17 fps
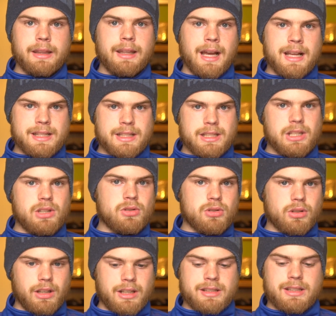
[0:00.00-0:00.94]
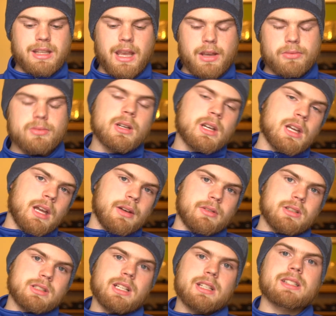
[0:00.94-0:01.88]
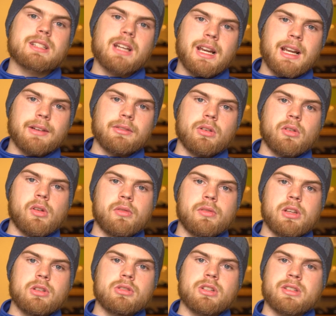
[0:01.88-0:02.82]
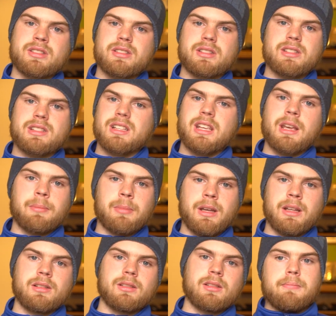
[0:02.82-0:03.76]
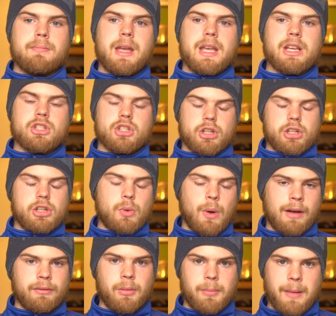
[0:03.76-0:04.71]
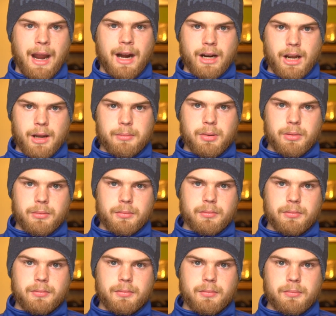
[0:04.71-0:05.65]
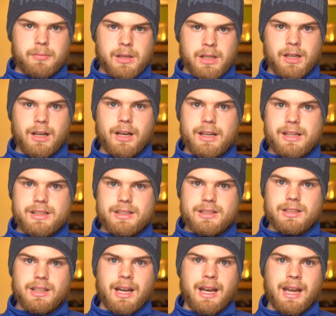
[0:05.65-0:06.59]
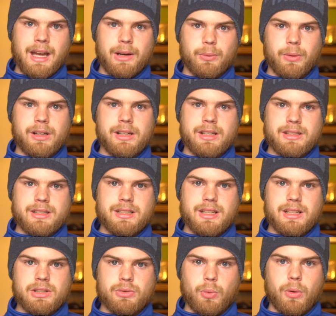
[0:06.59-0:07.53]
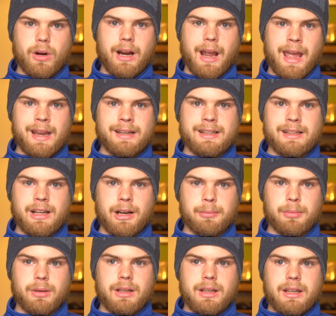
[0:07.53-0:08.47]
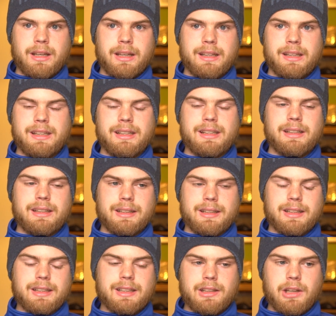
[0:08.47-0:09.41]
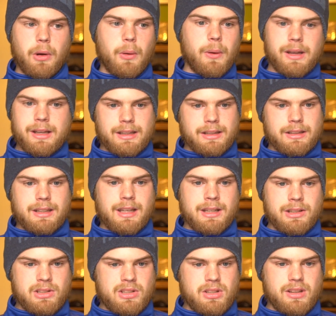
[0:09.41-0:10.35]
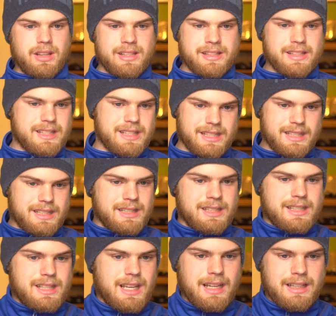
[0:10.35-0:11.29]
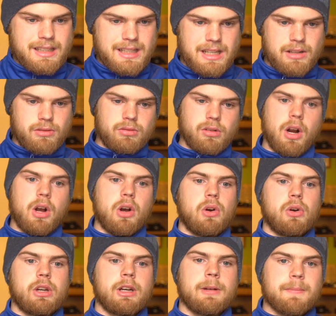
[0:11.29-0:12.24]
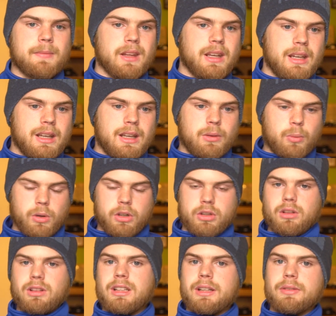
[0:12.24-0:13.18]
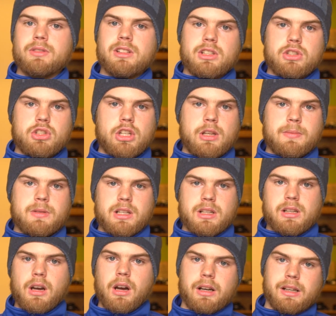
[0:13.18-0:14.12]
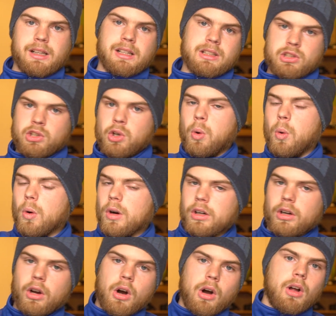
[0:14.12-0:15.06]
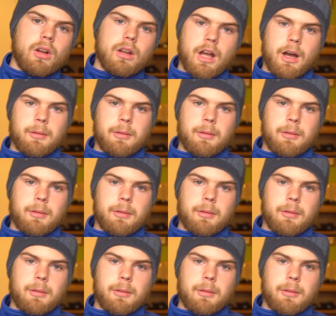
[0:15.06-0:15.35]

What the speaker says: and that's usually safe. If it does not have a review, just skip it. Make sure you have a backup. Because I had one instance where I ended up going into this sandy road where lifted Jeeps had gone in, tore it all